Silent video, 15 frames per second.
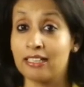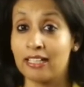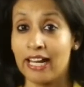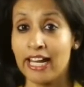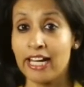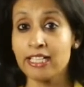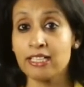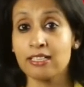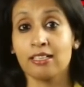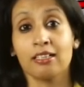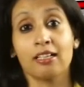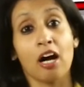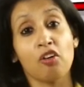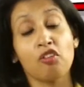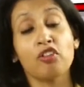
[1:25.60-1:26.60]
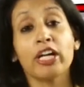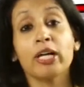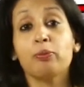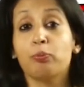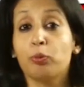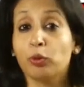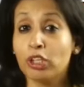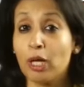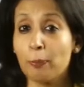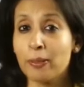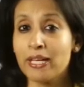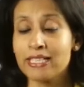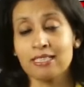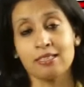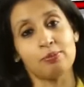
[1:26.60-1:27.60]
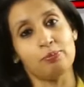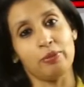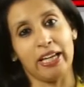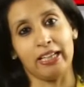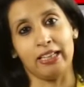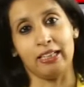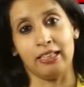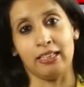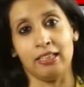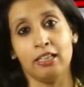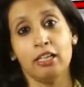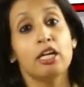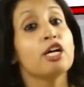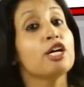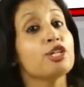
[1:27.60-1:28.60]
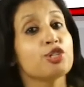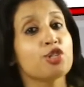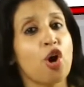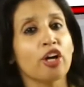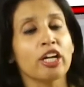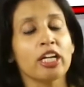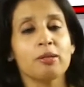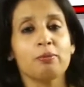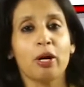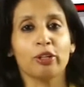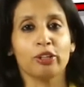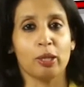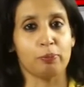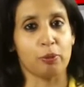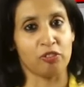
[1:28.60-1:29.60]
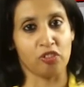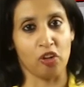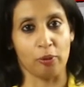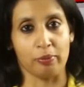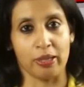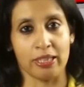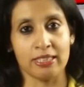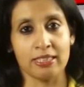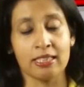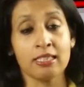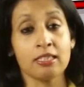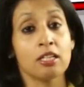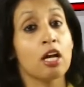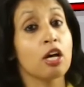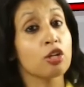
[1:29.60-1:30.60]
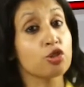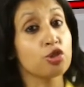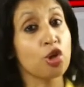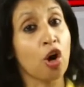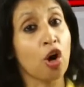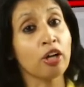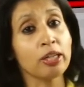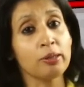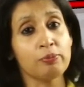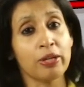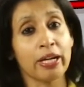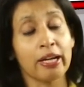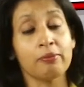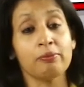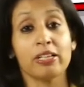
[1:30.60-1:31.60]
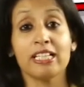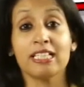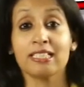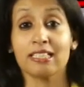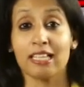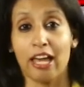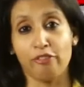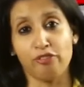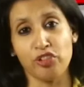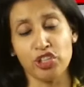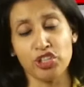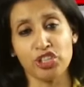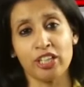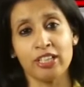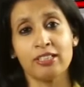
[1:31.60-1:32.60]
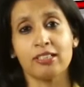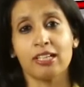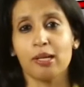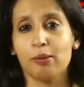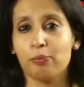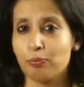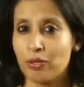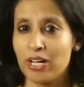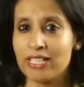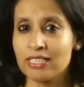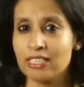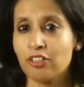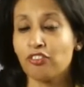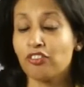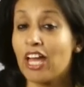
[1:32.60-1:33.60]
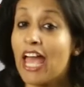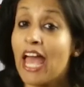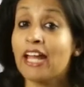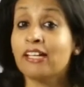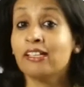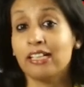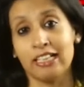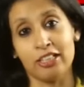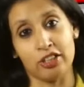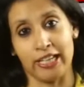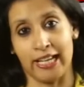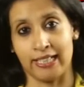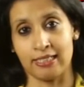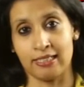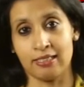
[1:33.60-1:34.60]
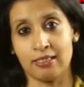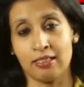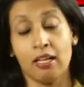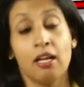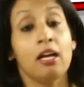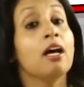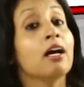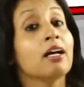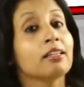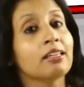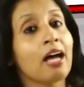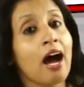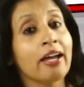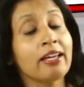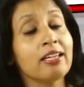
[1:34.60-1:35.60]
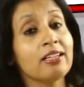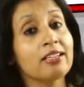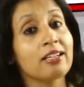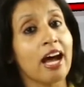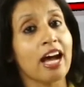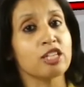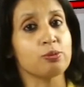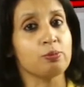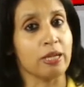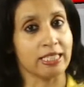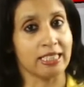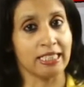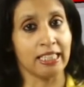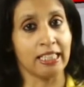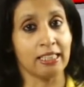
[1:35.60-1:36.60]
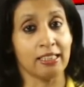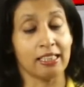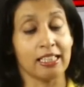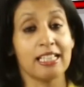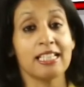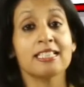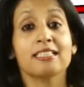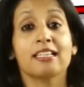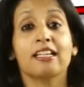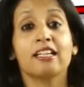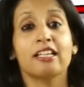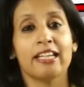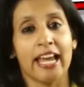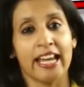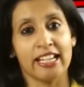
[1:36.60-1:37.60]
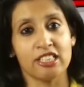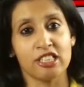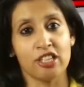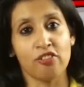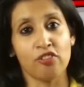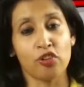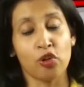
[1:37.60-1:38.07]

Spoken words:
great, covering Budapest mainly. Talking about the performances, John Abraham is efficient, impressive and intense. Tahir Raj Bhasin is in negative